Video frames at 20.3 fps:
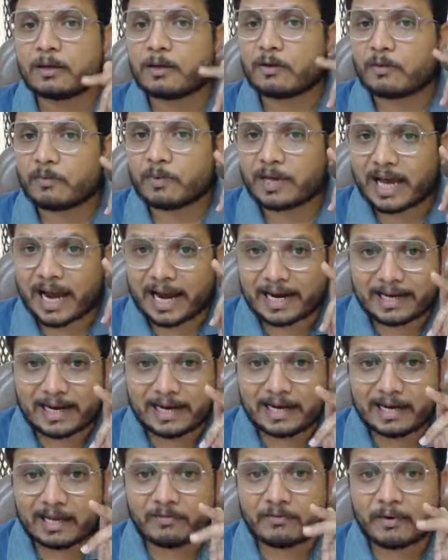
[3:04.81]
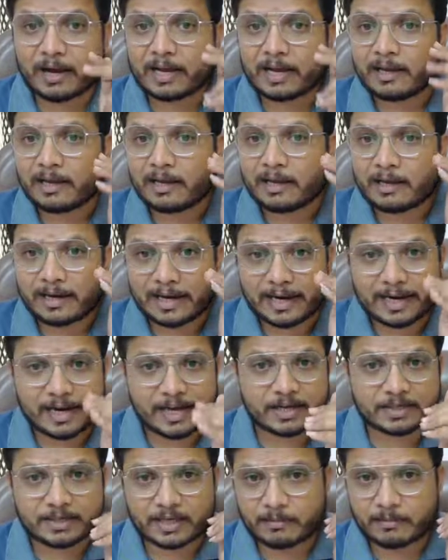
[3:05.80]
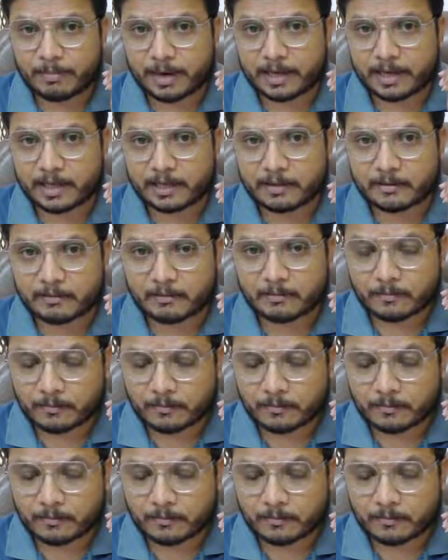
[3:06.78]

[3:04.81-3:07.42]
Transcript: we identify radiation pattern.